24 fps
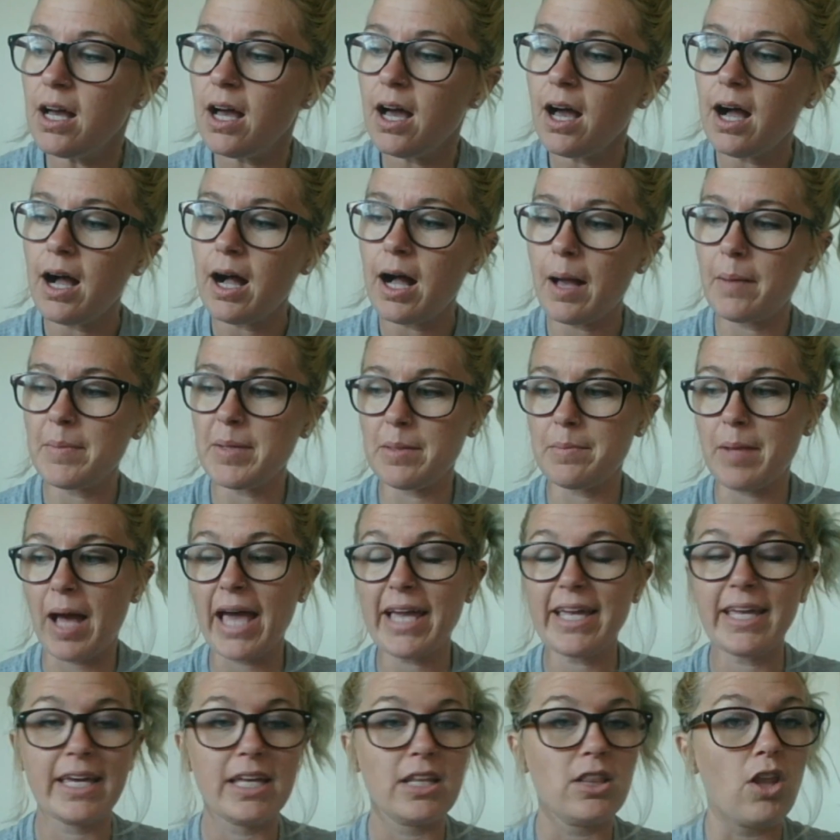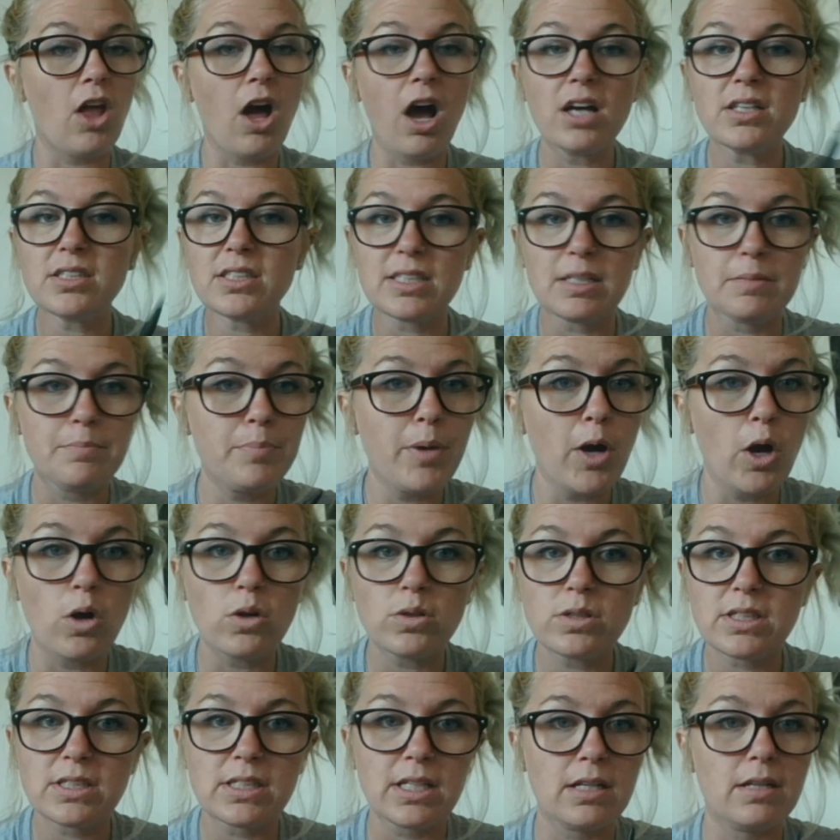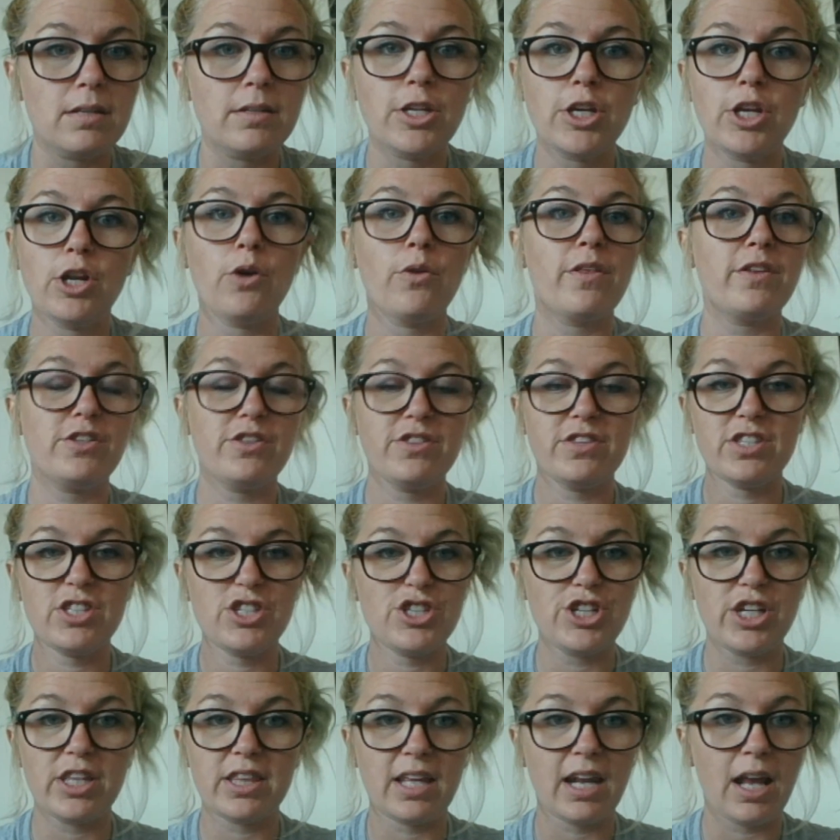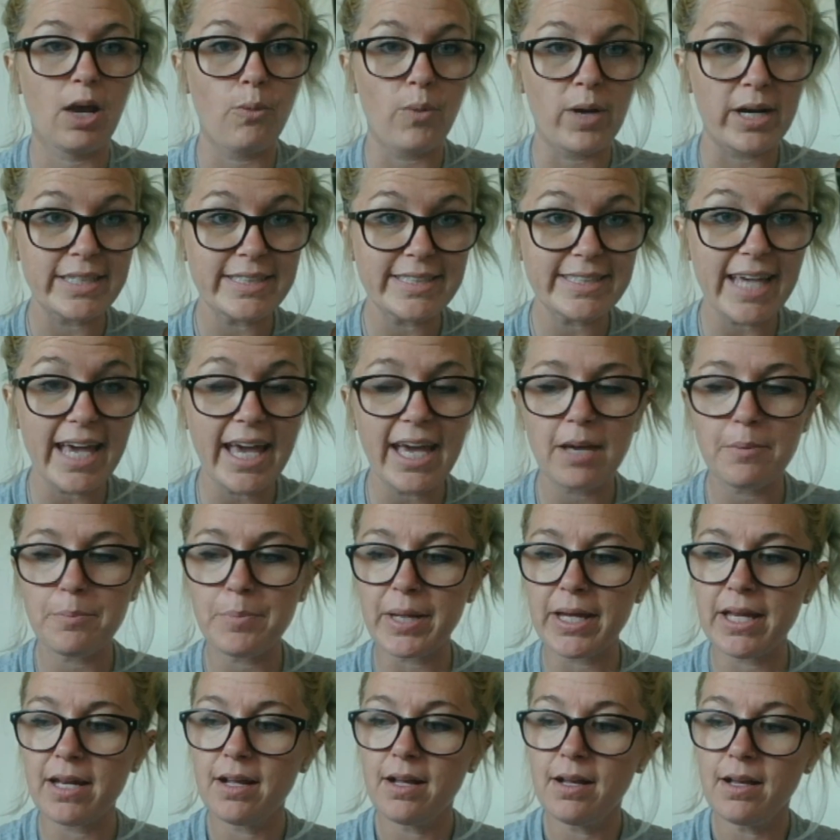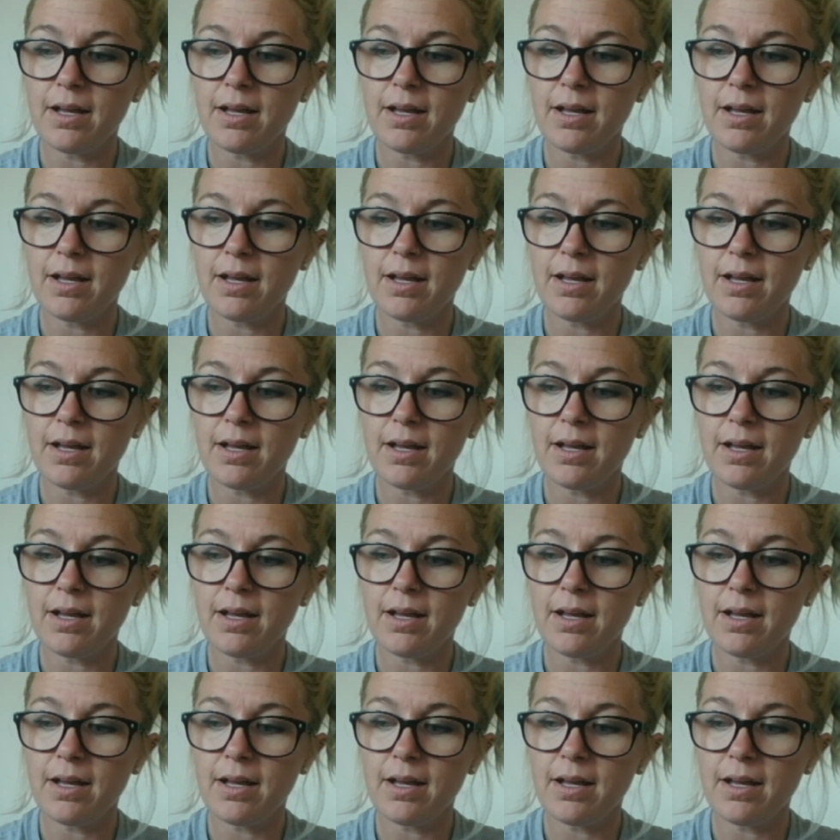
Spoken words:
I mean, I can get lost in posts and, you know, the shit that I want to say, but,